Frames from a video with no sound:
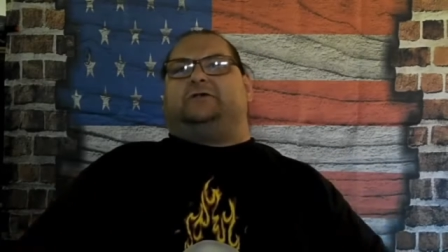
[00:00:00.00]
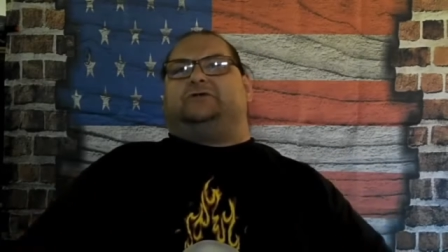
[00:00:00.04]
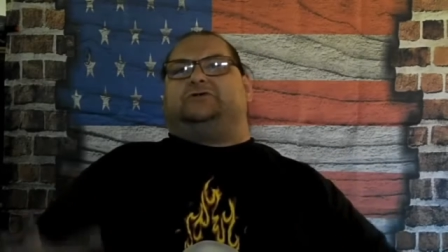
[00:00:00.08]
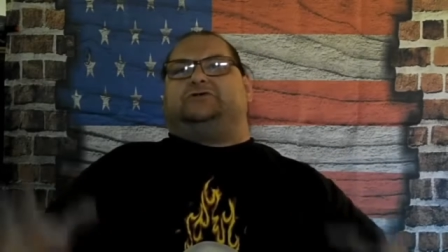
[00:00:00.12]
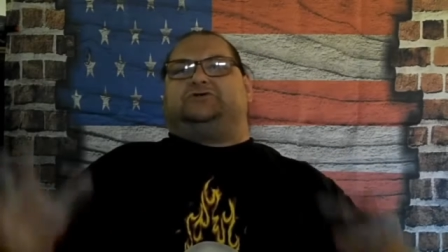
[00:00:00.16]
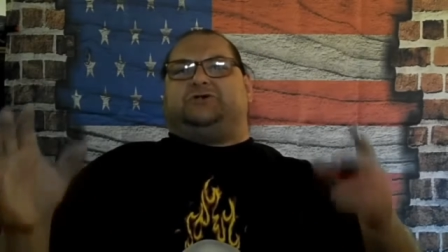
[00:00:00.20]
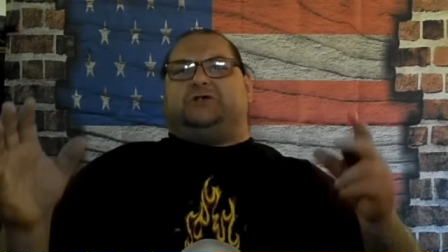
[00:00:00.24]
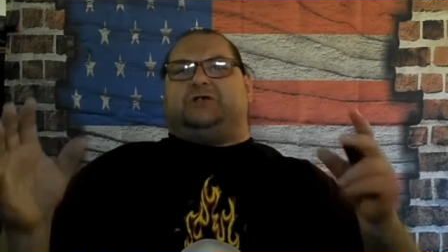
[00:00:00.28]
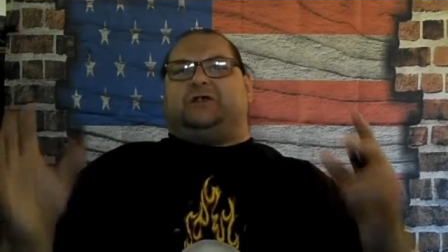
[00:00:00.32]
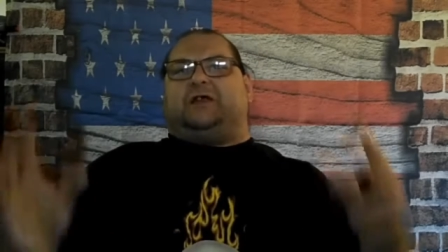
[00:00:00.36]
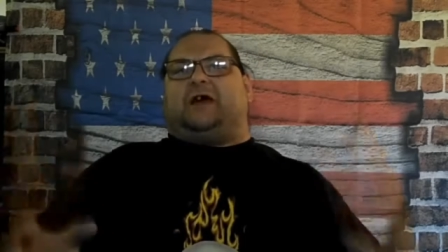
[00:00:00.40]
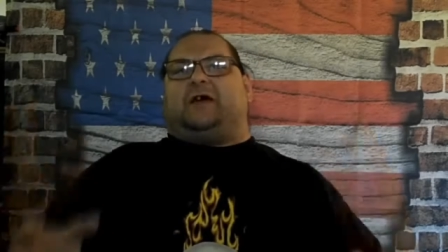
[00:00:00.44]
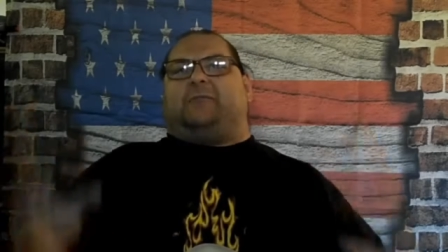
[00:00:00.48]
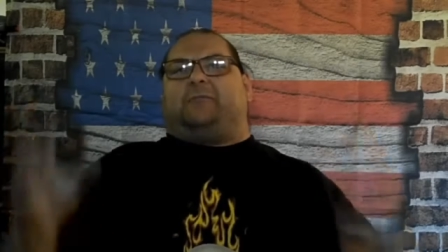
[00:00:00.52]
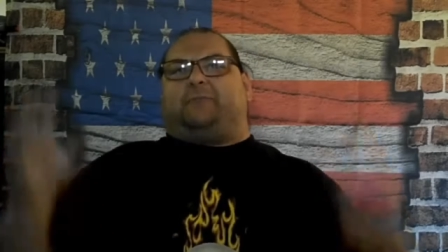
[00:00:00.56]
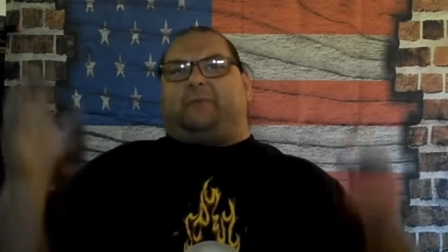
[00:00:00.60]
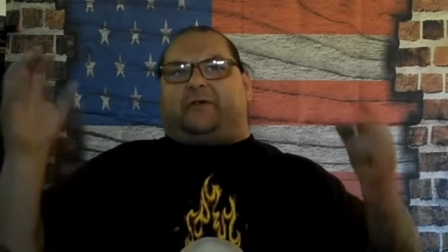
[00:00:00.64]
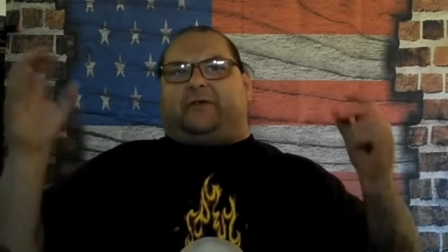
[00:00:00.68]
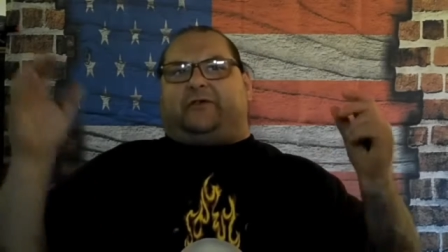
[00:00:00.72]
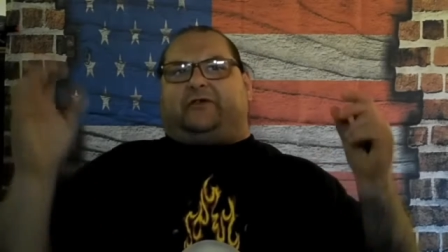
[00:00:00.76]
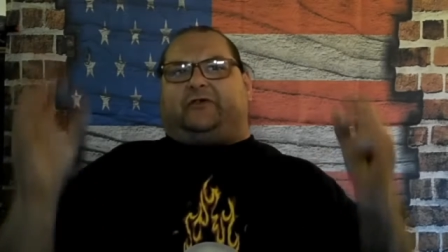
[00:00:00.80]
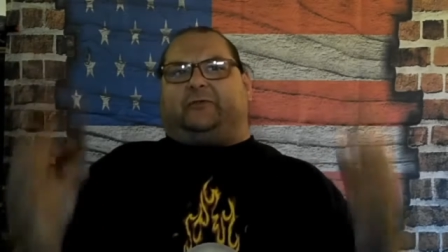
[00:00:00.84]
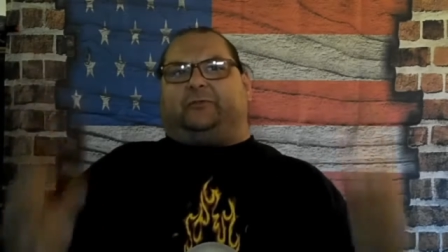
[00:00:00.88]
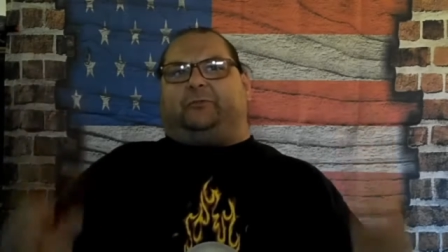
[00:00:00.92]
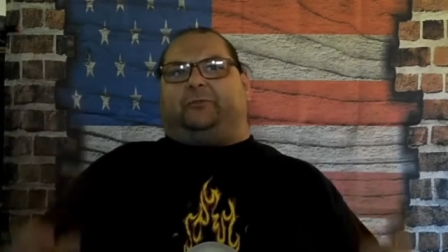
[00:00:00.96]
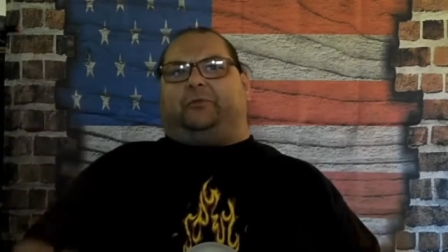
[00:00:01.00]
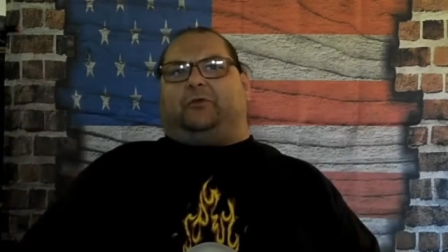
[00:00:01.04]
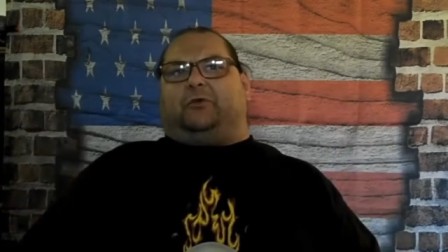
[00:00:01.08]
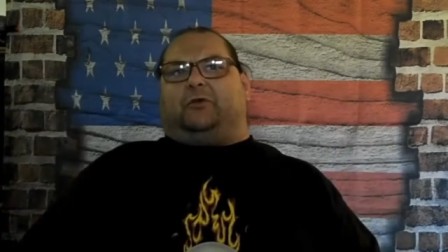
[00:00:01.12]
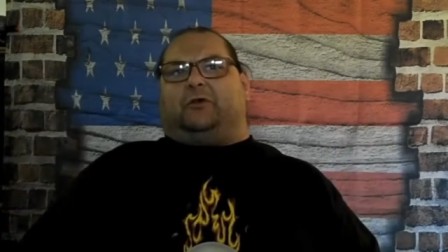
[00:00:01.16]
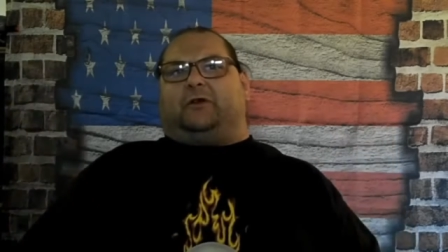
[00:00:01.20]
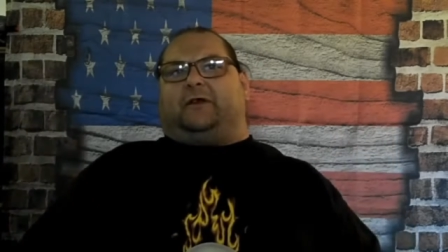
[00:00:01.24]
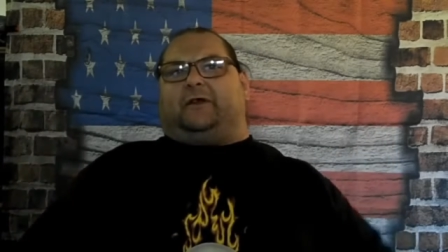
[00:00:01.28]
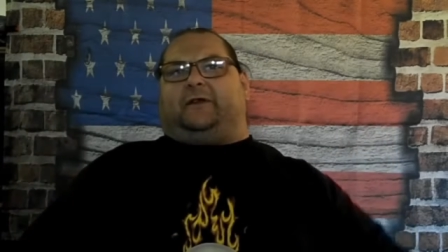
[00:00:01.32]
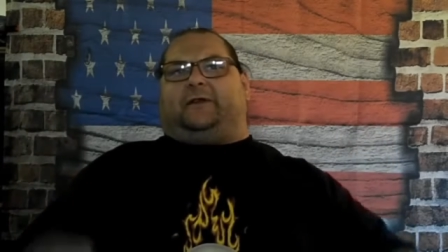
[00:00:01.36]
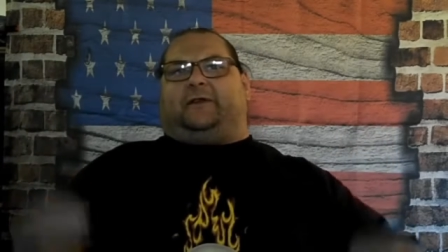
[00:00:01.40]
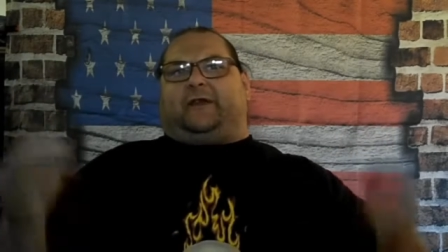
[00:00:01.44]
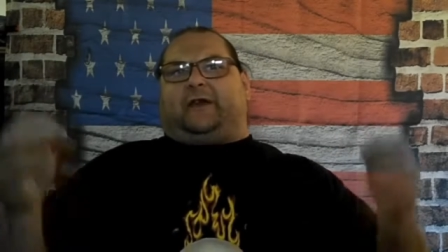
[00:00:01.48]
you should not be
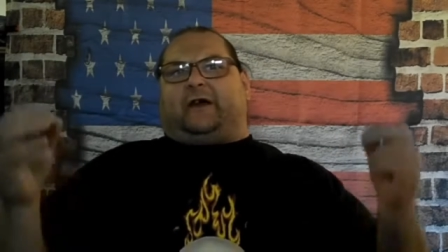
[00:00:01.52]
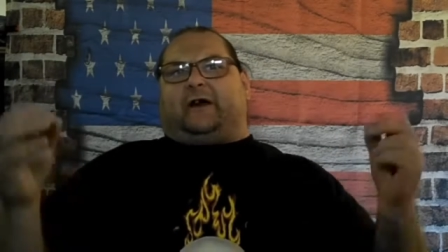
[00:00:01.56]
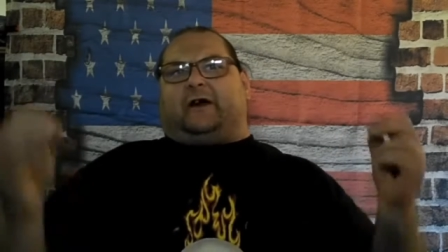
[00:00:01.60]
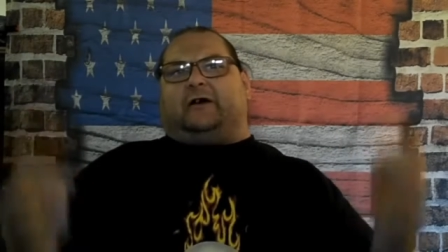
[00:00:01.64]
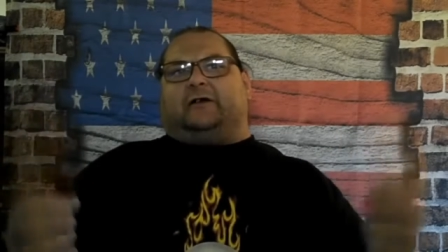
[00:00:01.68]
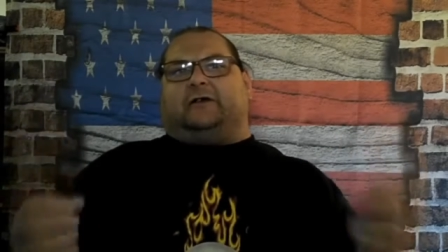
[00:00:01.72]
supporting the